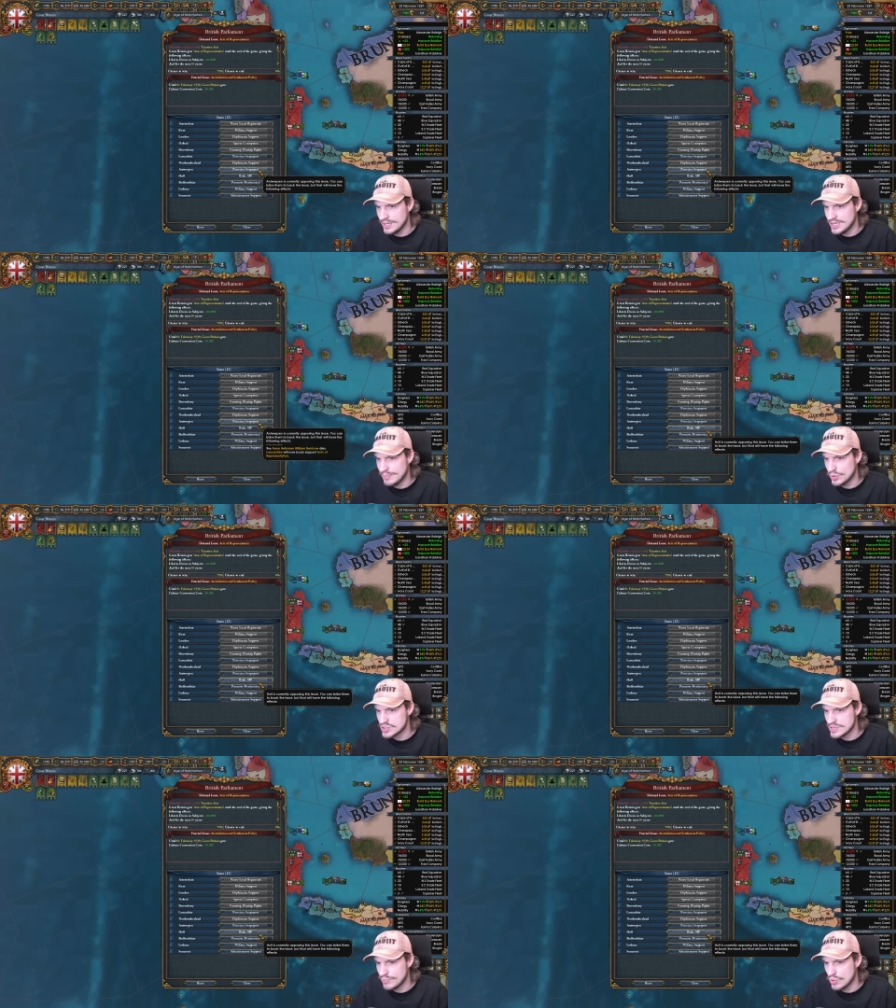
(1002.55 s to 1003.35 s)
Diplo
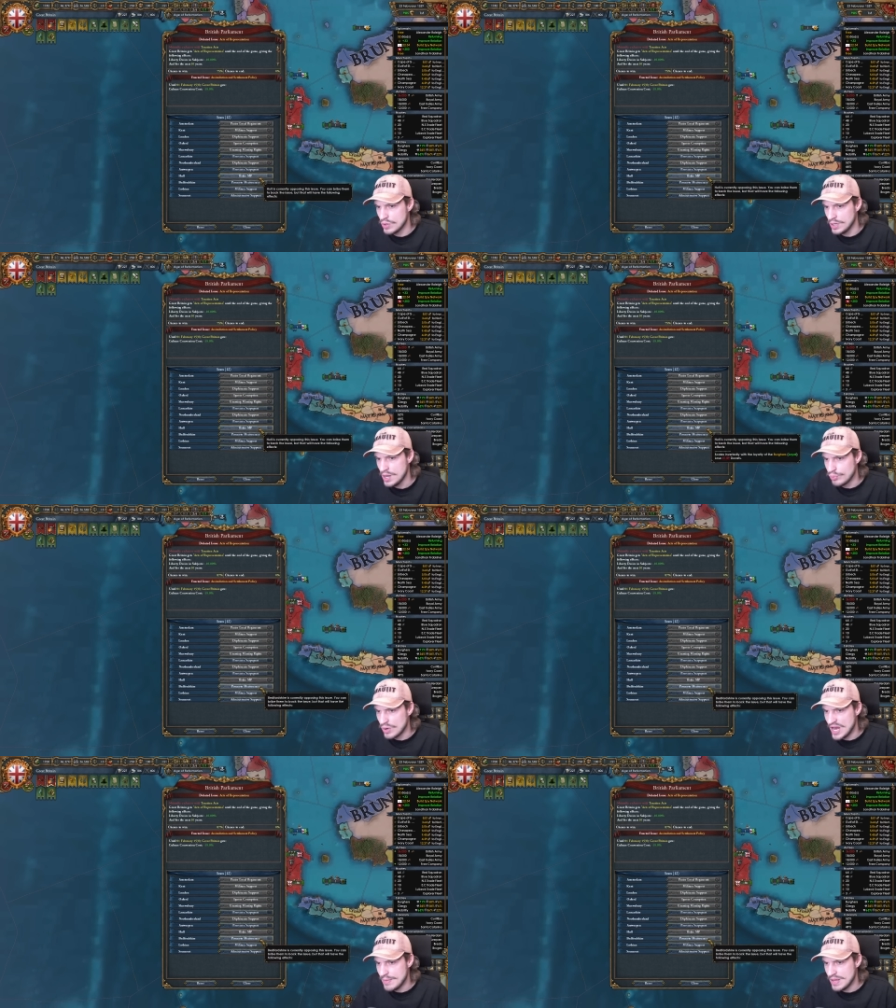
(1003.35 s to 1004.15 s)
support,
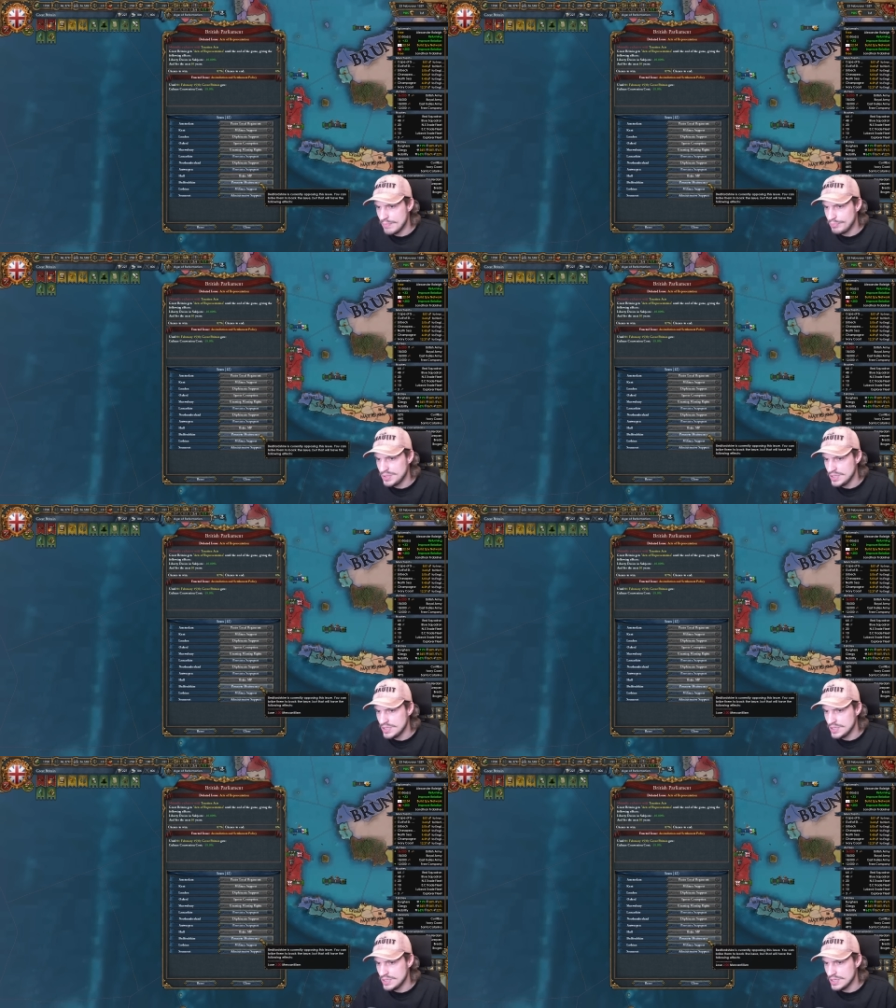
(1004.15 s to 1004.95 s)
bribe
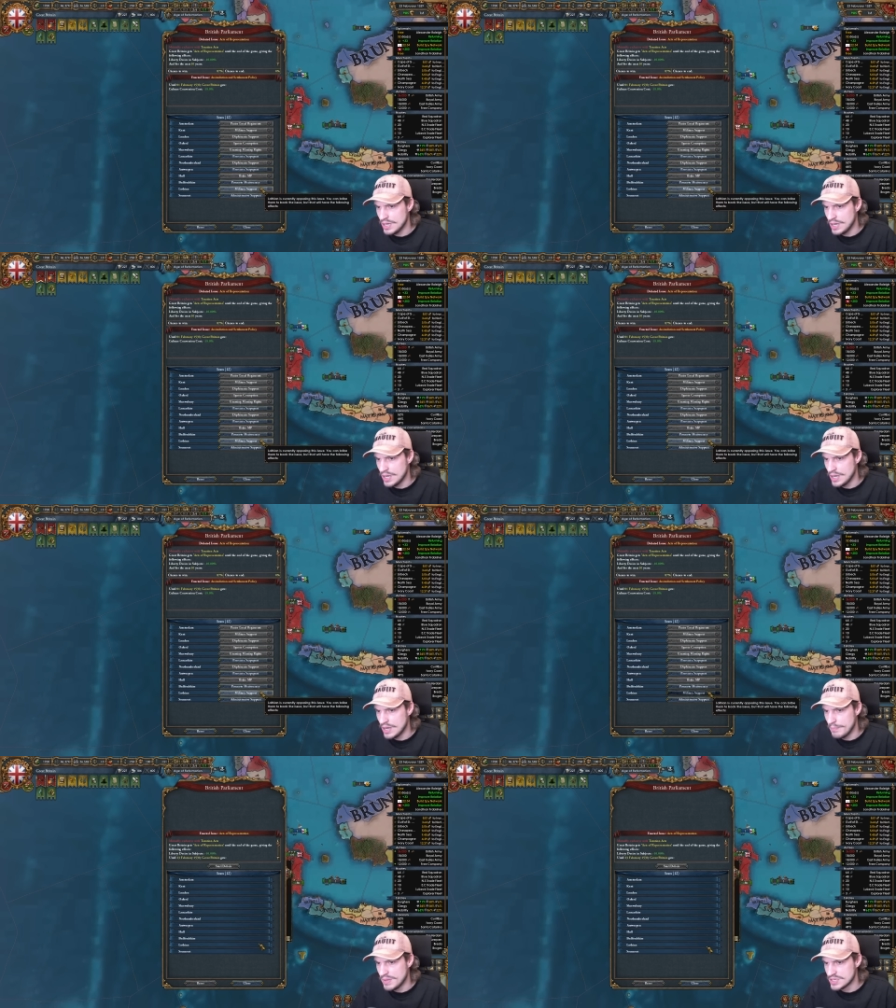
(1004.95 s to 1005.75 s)
MP,
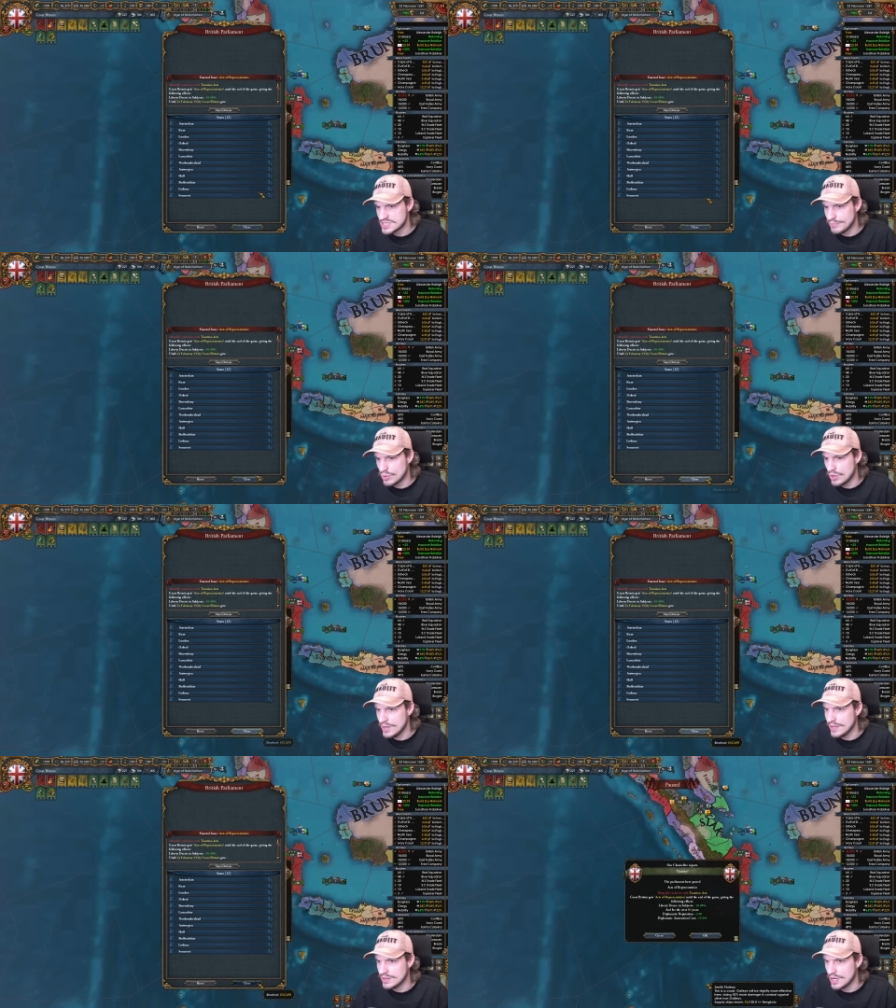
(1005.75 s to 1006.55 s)
mill support,
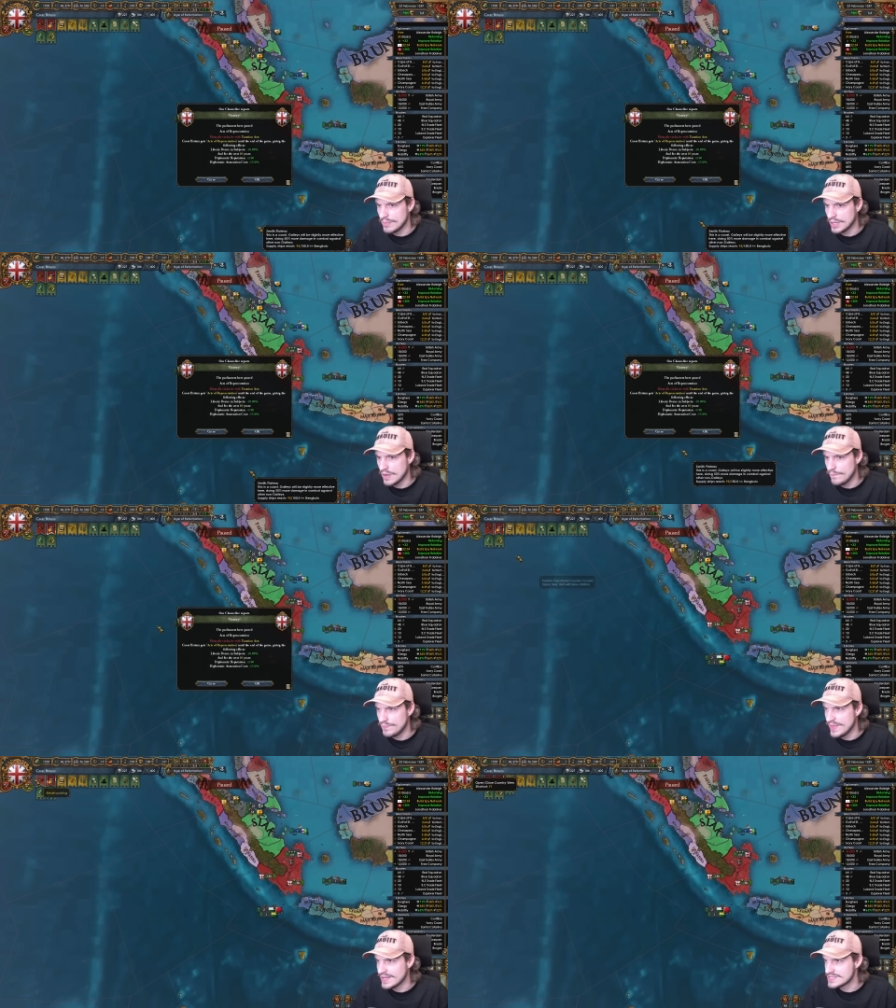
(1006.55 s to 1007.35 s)
and there we go.
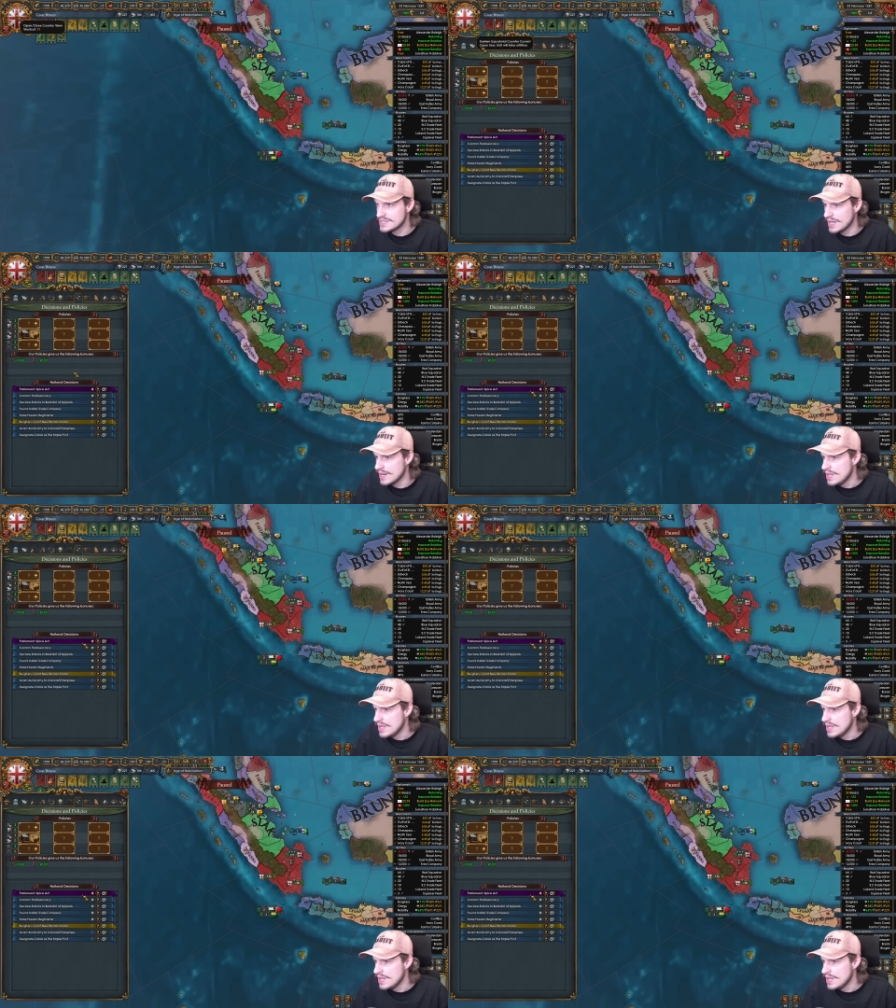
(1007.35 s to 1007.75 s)
That's done.